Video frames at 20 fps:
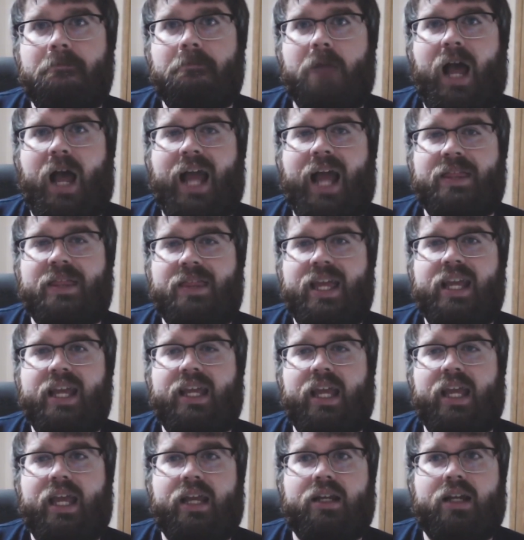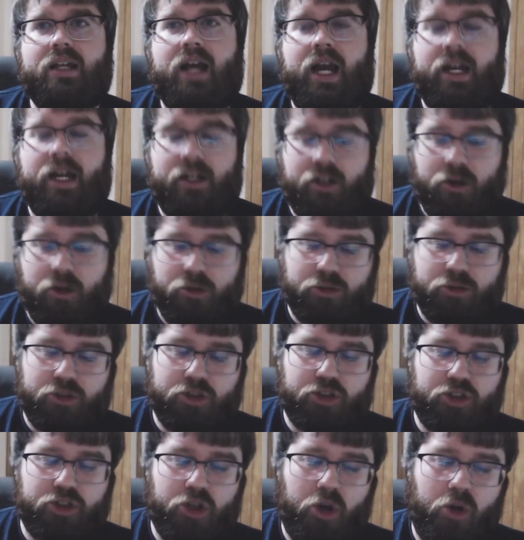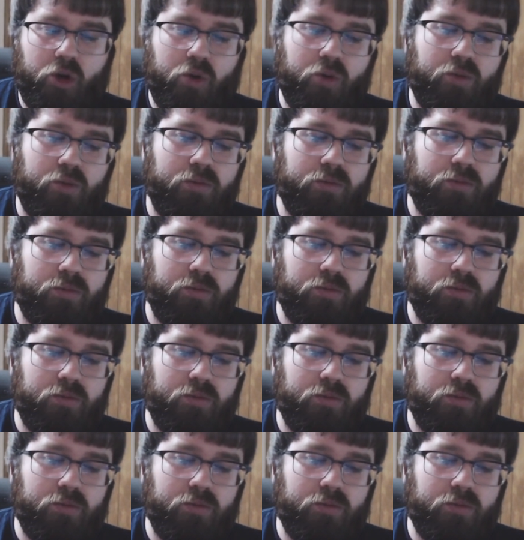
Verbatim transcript: I think it kind of goes to show